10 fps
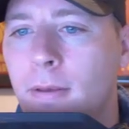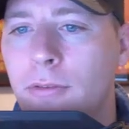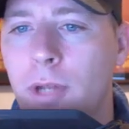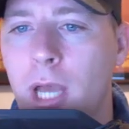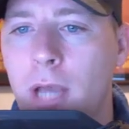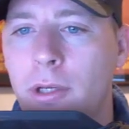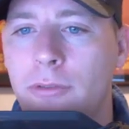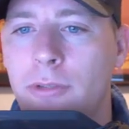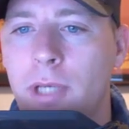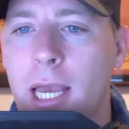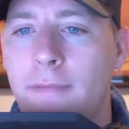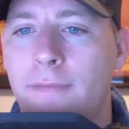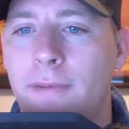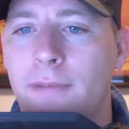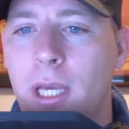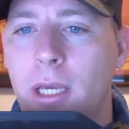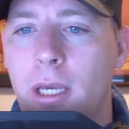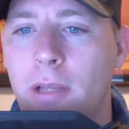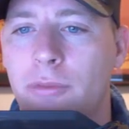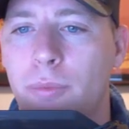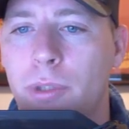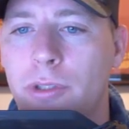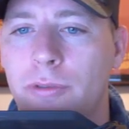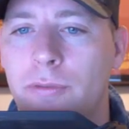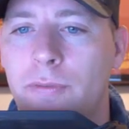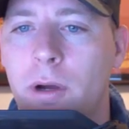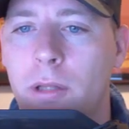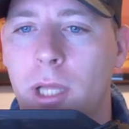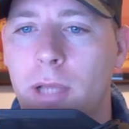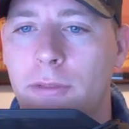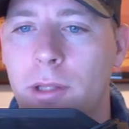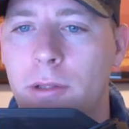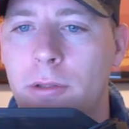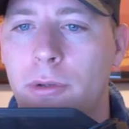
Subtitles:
So now you can see I have 58 hits, which is far less than